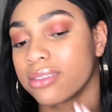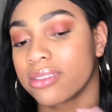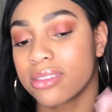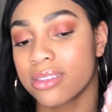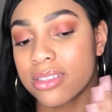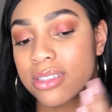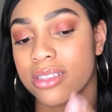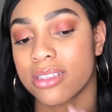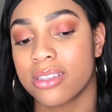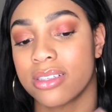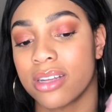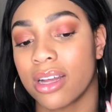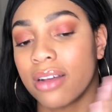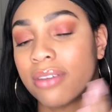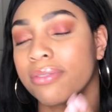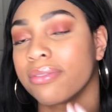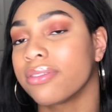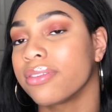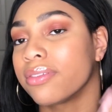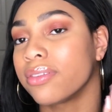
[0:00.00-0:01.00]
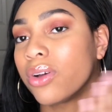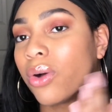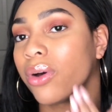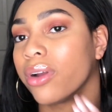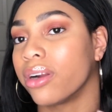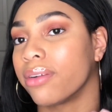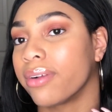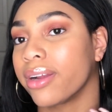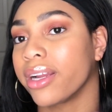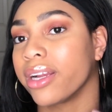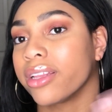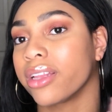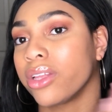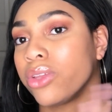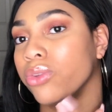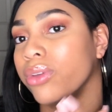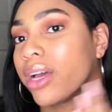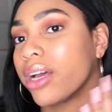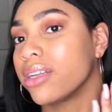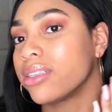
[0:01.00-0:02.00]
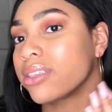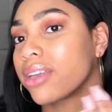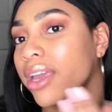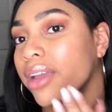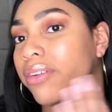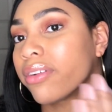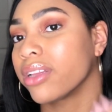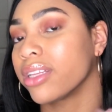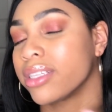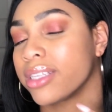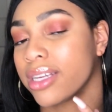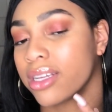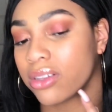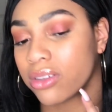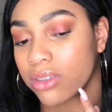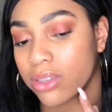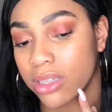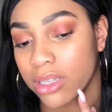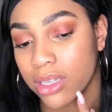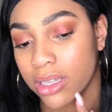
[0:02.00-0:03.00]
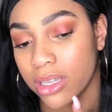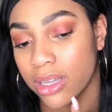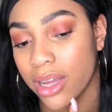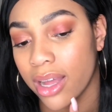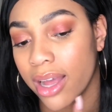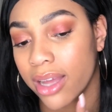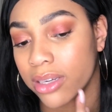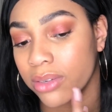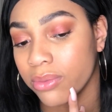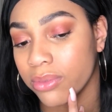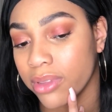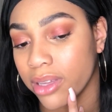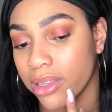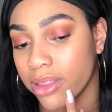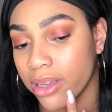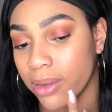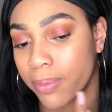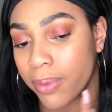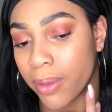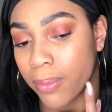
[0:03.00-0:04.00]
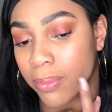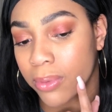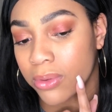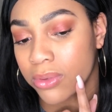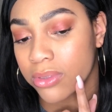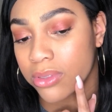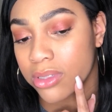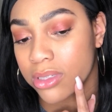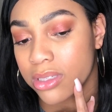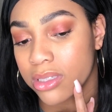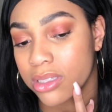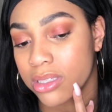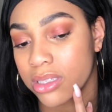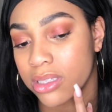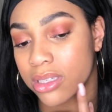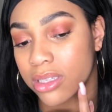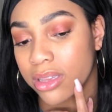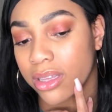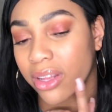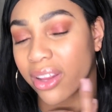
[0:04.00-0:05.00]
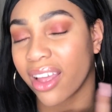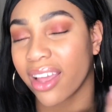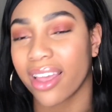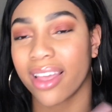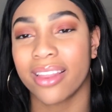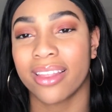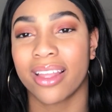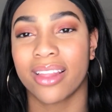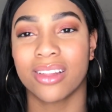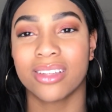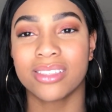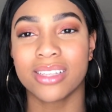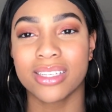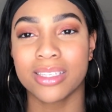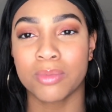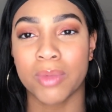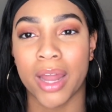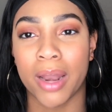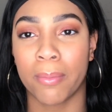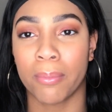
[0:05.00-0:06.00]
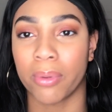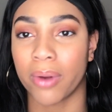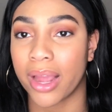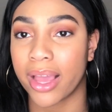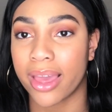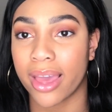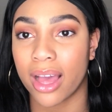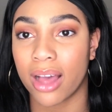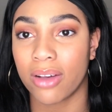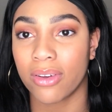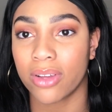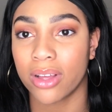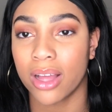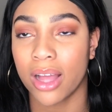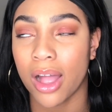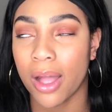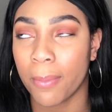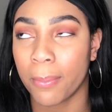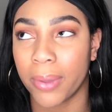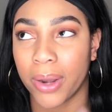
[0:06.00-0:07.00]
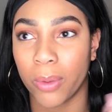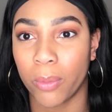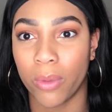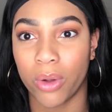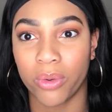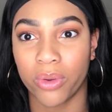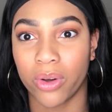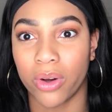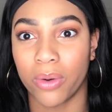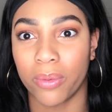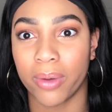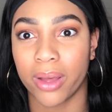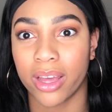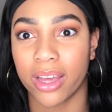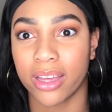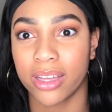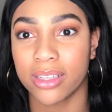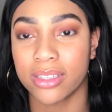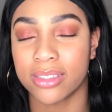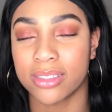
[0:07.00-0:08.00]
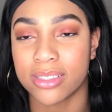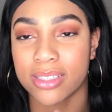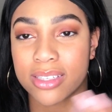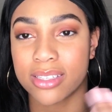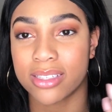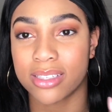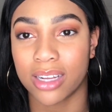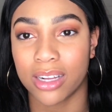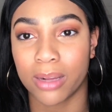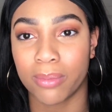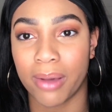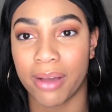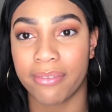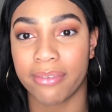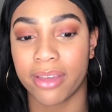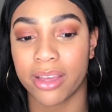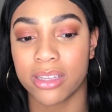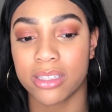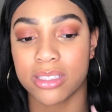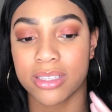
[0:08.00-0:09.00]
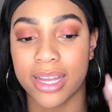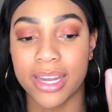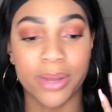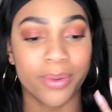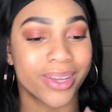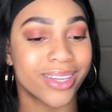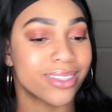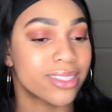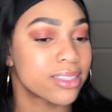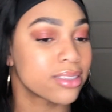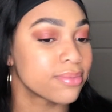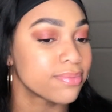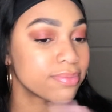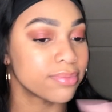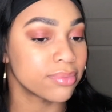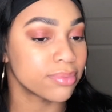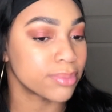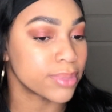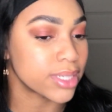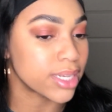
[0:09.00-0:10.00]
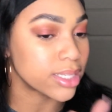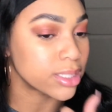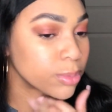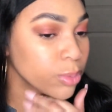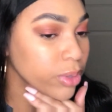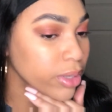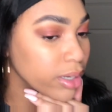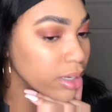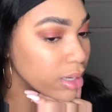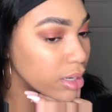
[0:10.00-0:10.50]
stuff going on right here that you guys can't really tell. I don't think they're pimples. They're like, it looks like some kind of breakout, but it won't go away. It's like stuck on my face. Anyways, besides the point.